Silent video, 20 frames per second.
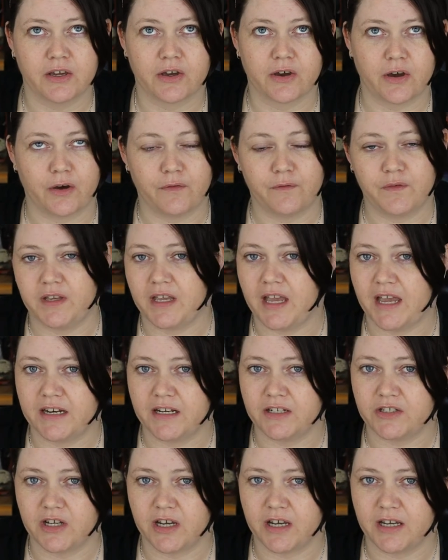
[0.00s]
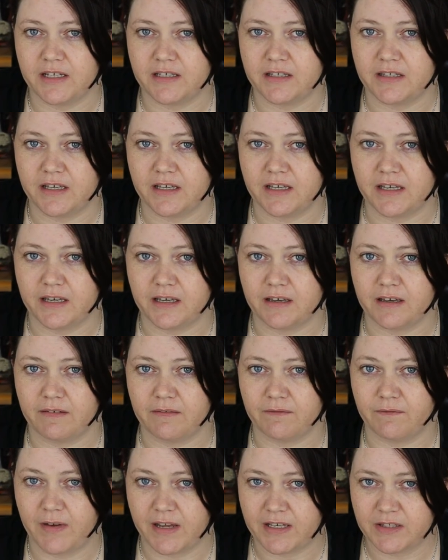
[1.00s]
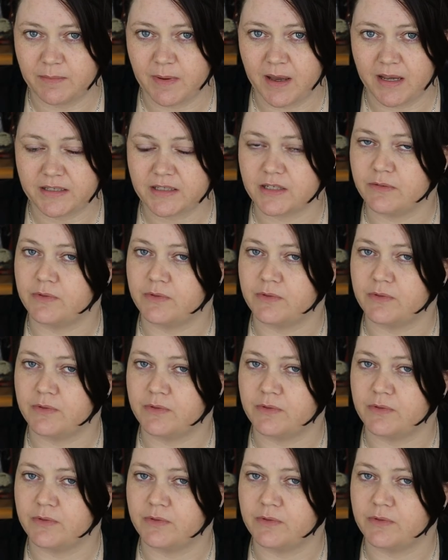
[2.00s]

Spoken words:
Coffee Energizing Face Mask.